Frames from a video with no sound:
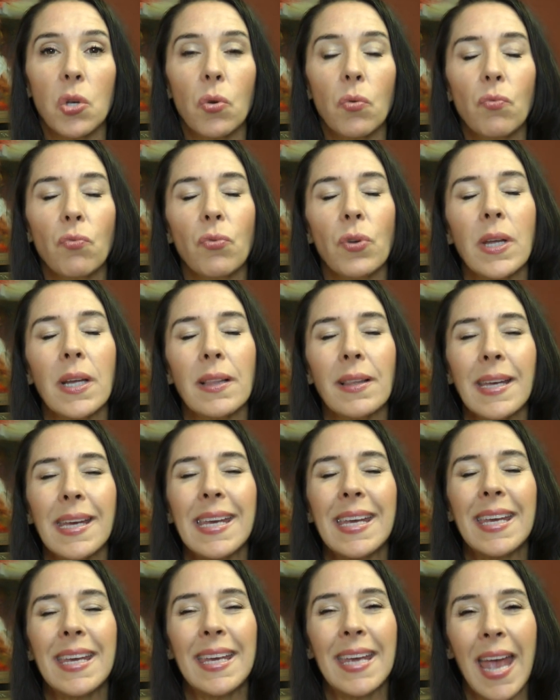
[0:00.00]
who
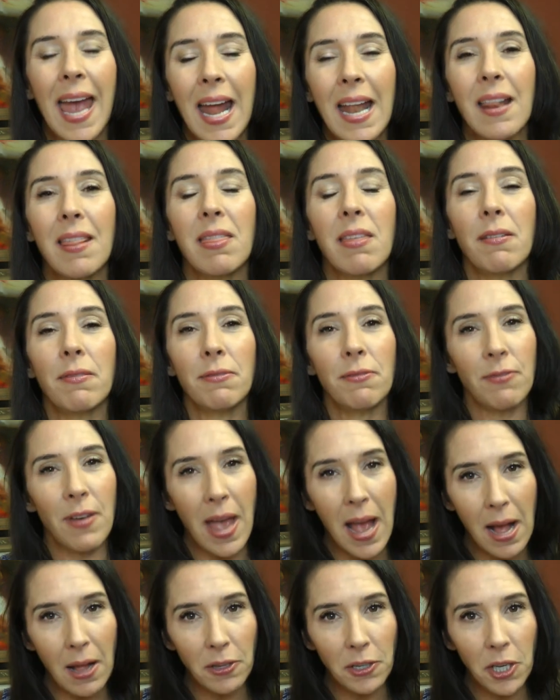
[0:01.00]
really get the
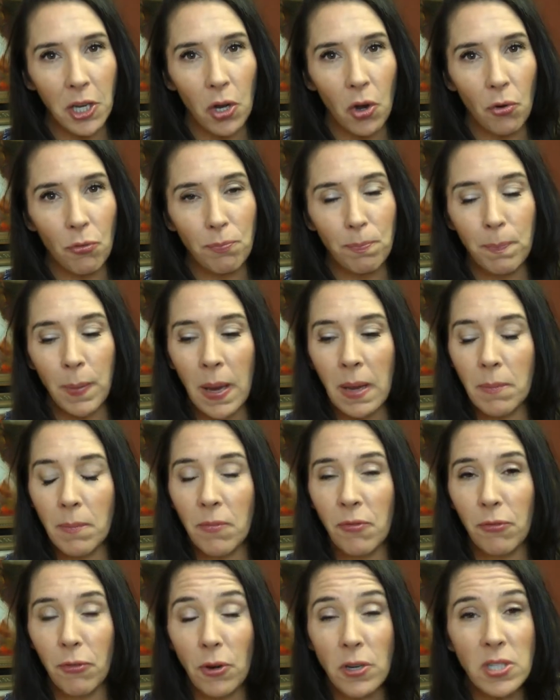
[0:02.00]
value
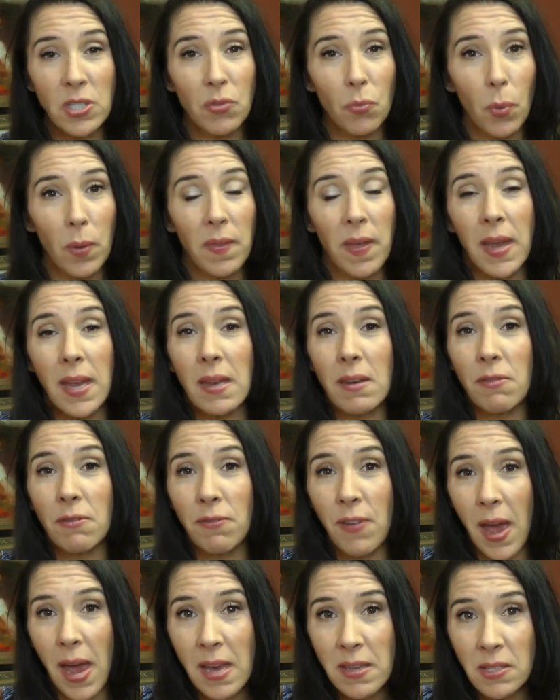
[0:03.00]
first when they
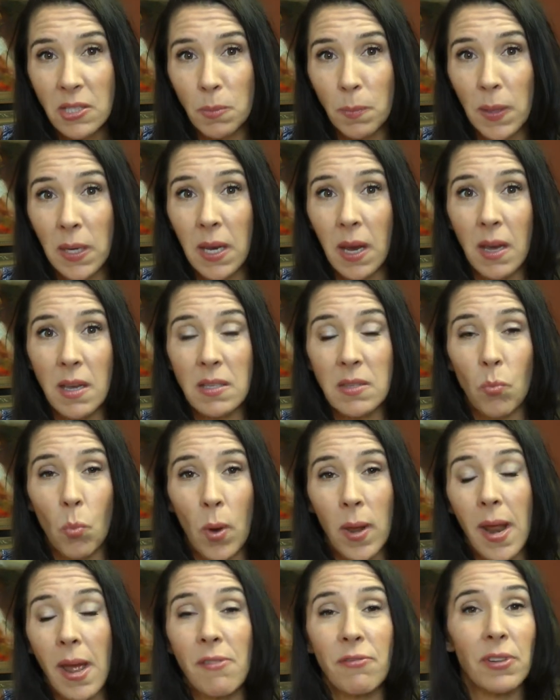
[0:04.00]
invest because
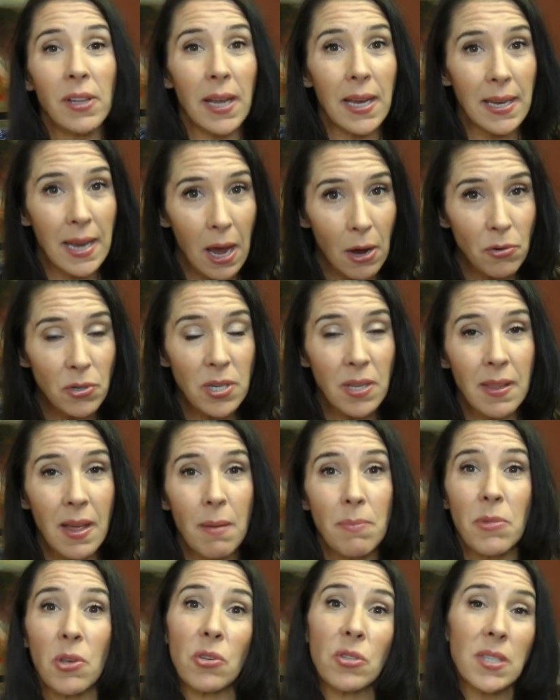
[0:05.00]
what I've laid out to
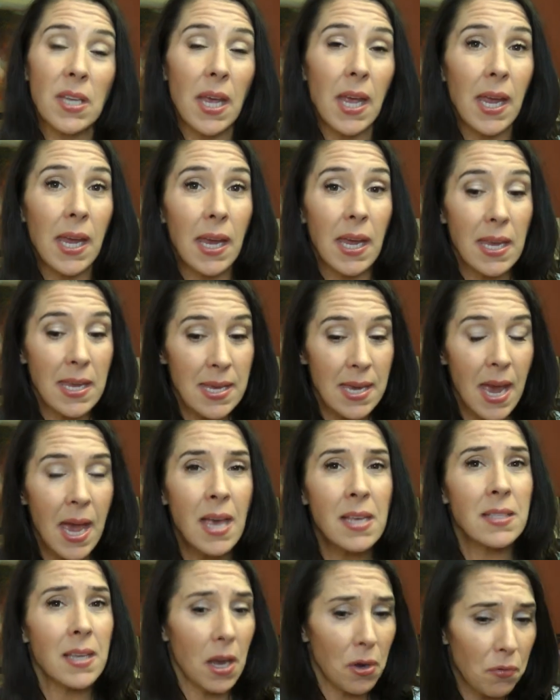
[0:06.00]
them, they're saying,
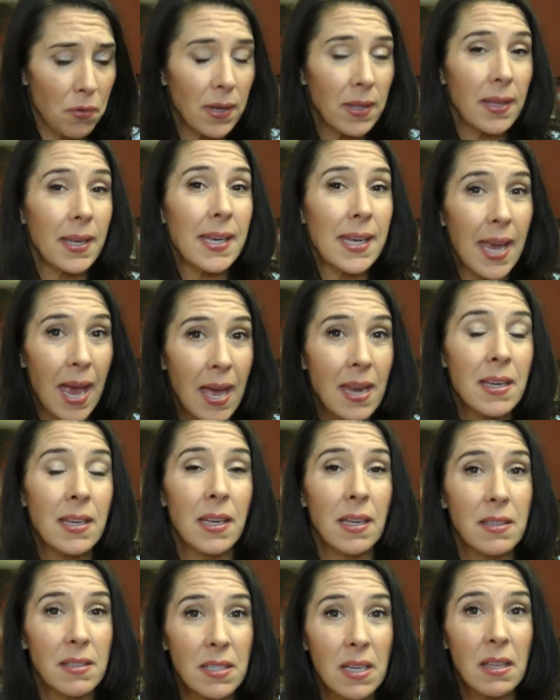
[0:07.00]
yes, I really get and
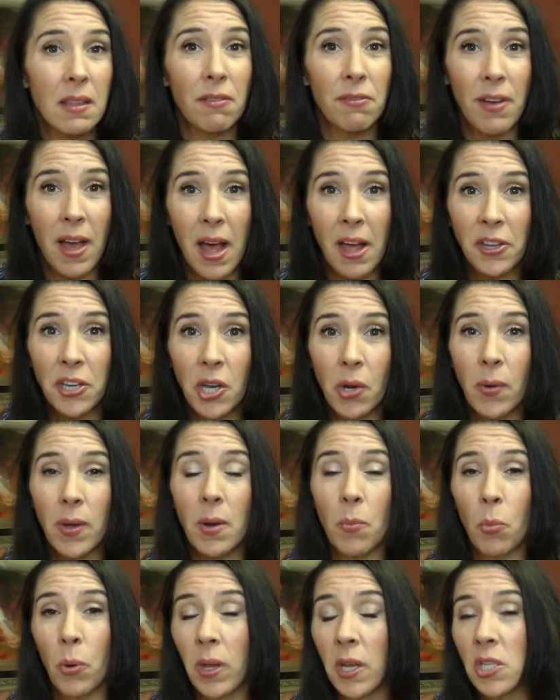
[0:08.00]
can see the value
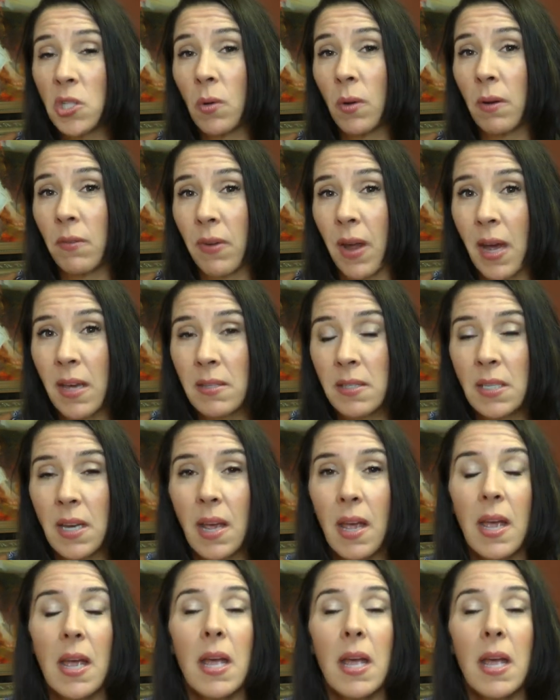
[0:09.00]
and I'm willing to invest.